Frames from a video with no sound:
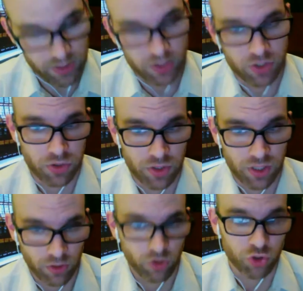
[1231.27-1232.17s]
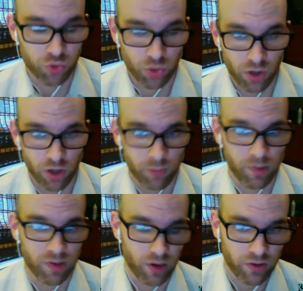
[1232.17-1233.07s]
to the usual
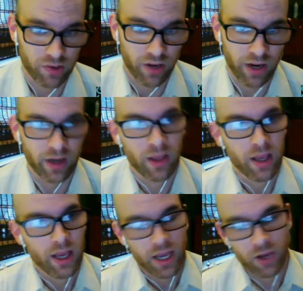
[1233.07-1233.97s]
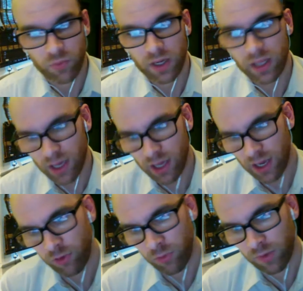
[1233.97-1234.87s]
arguments on our side, and really
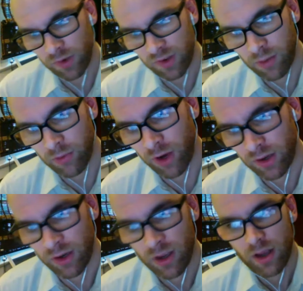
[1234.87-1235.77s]
engage with the subject,